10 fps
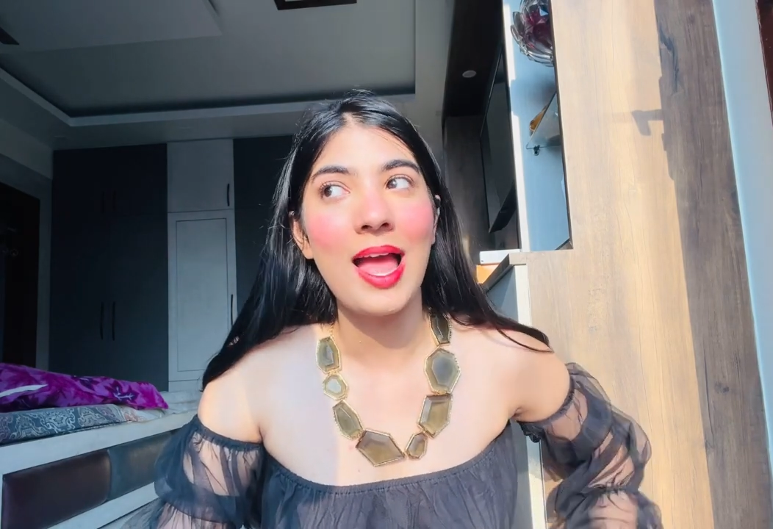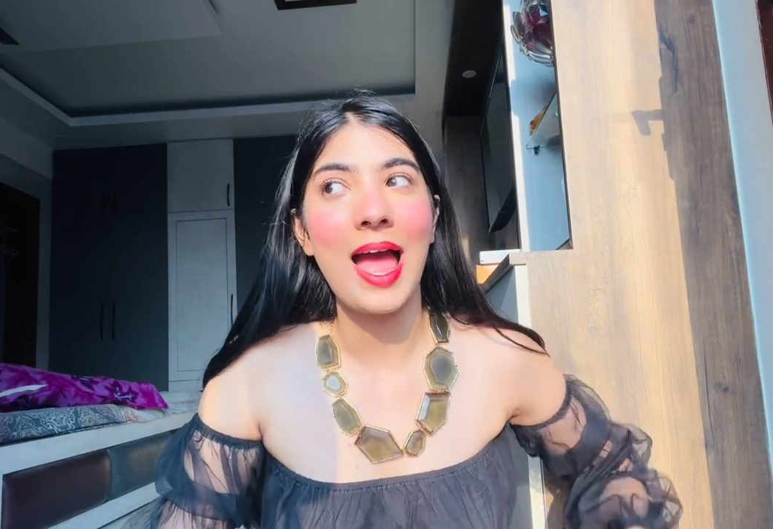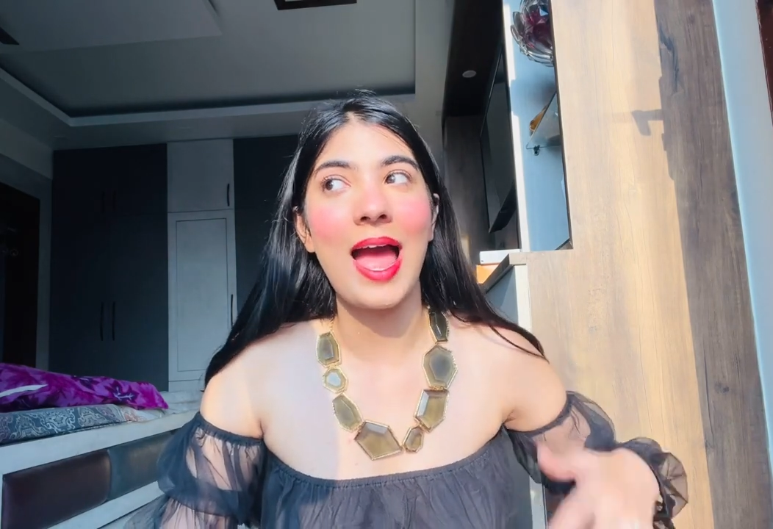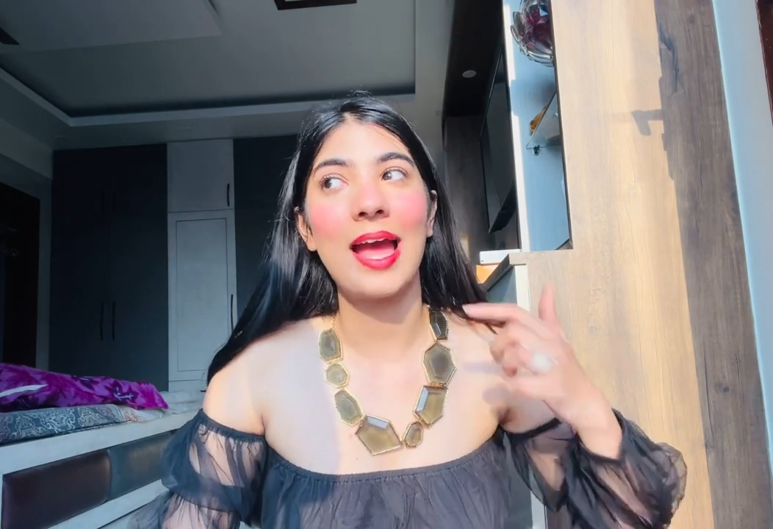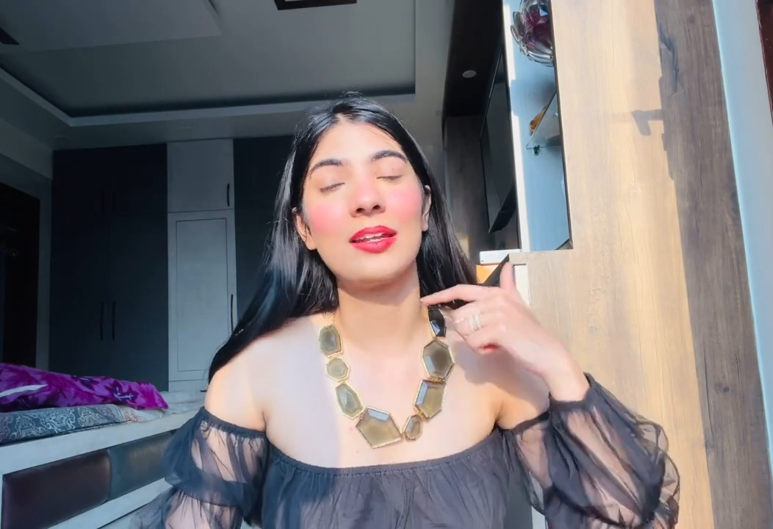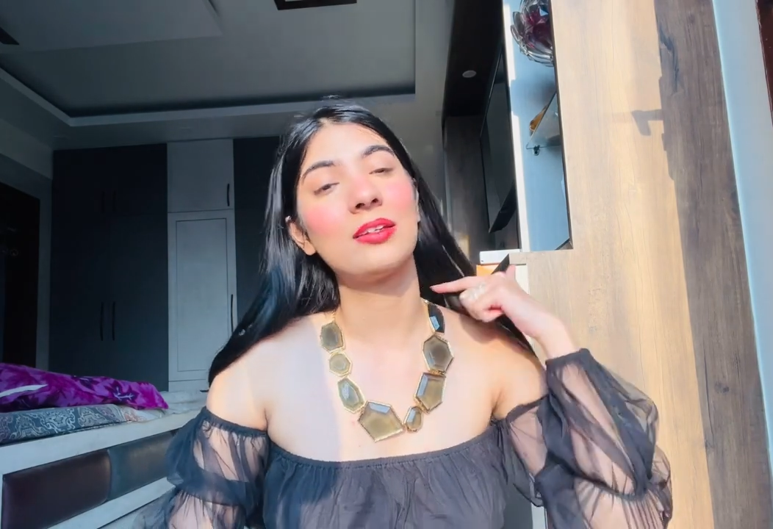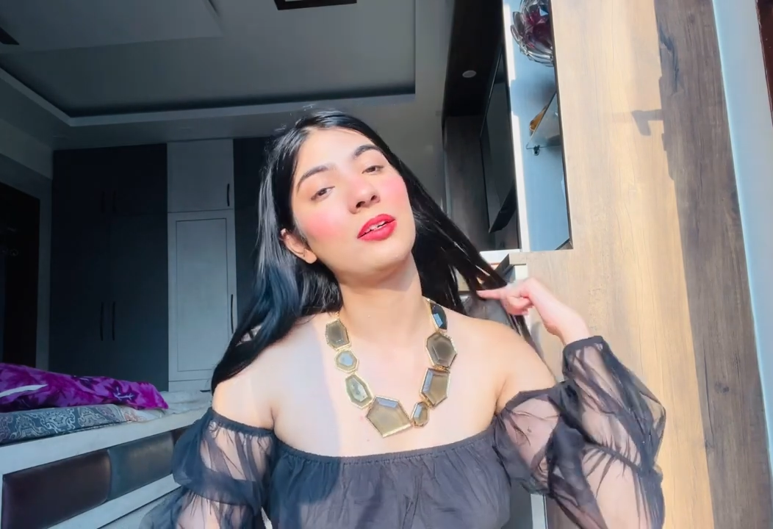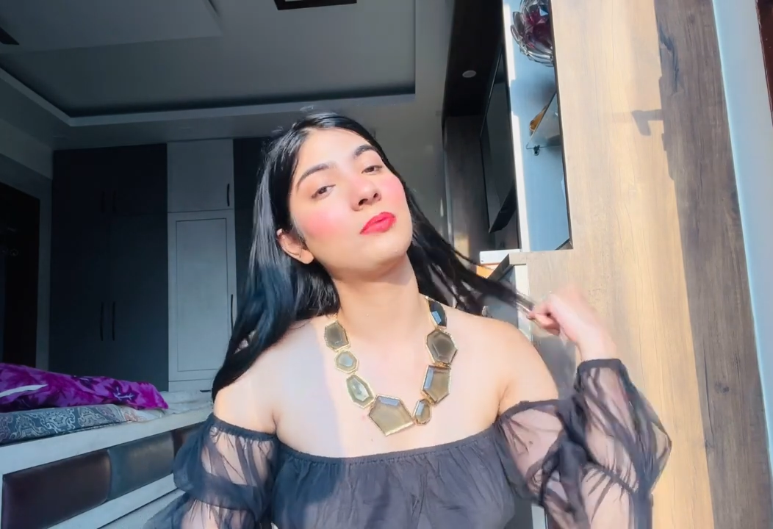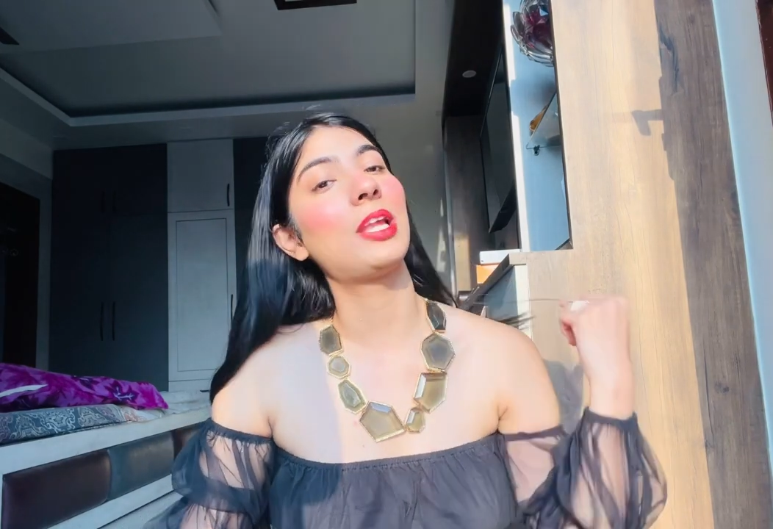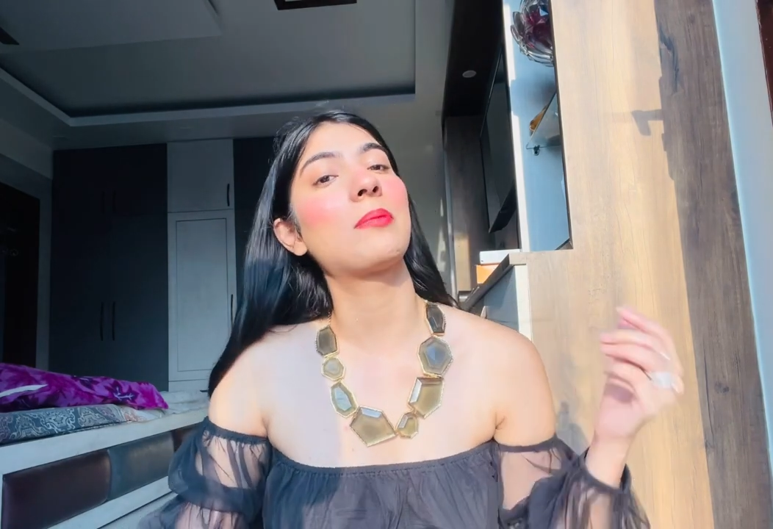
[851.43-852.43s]
and
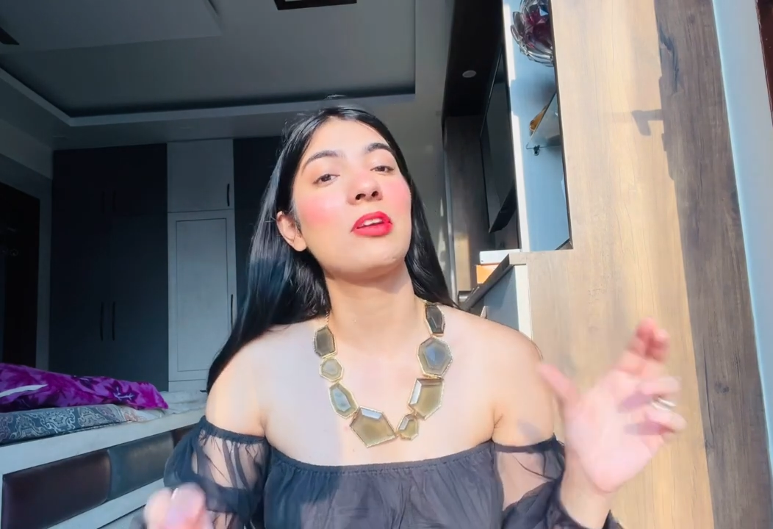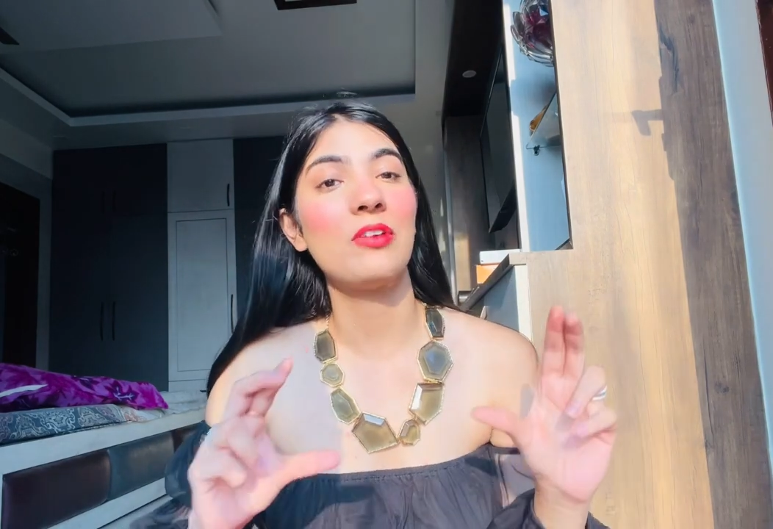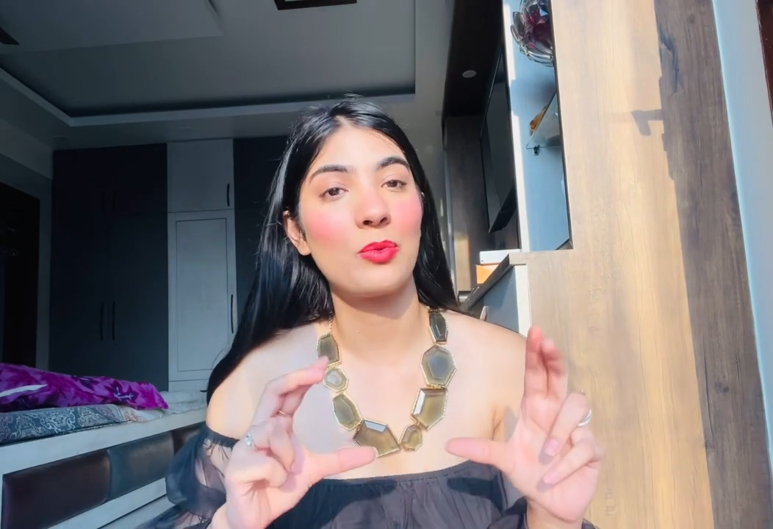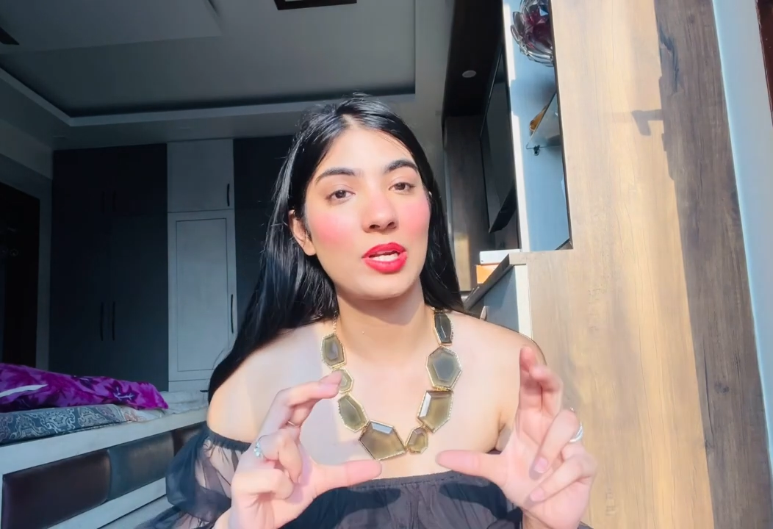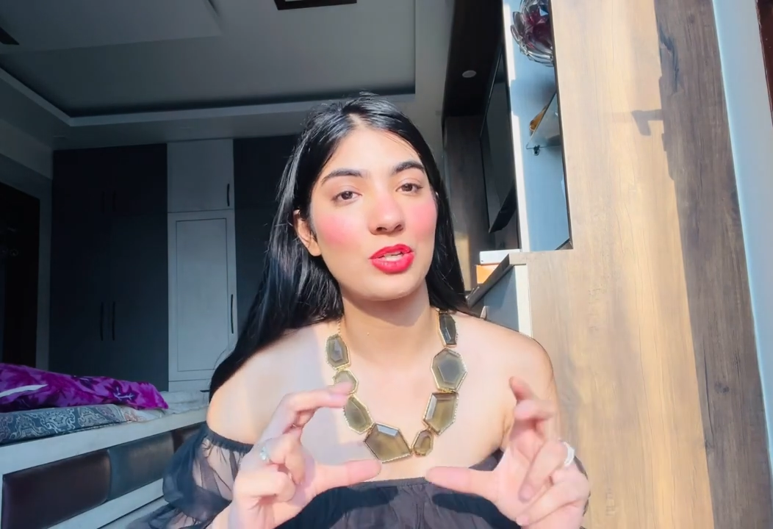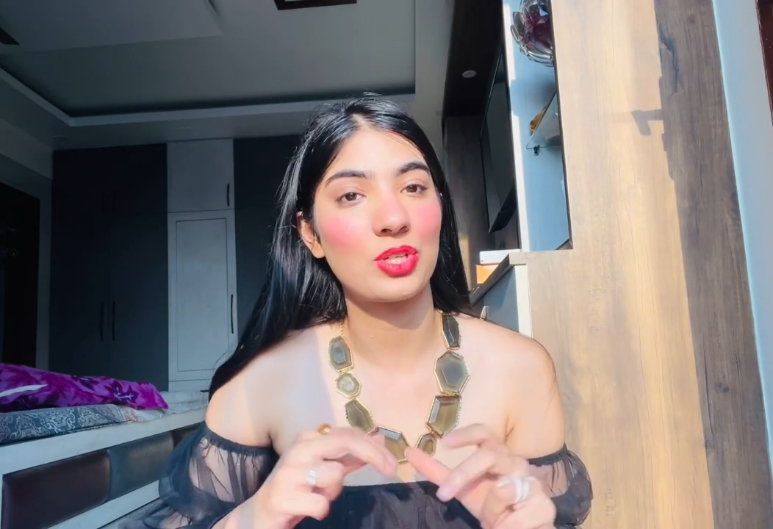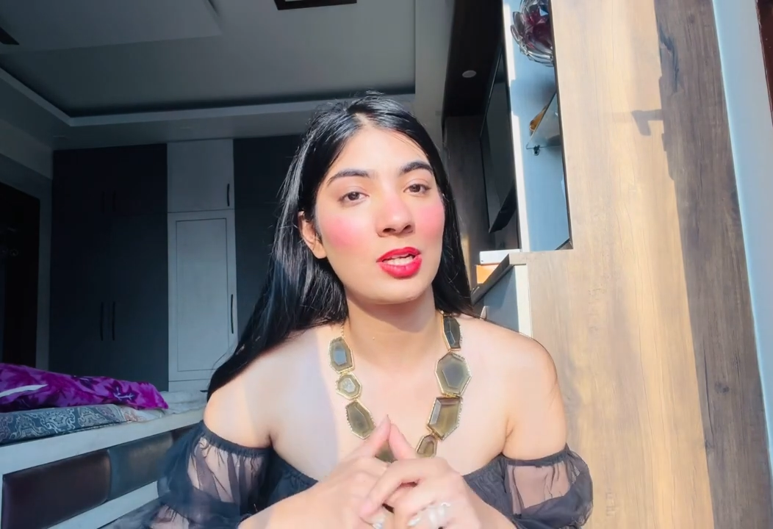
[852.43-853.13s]
like my foundation,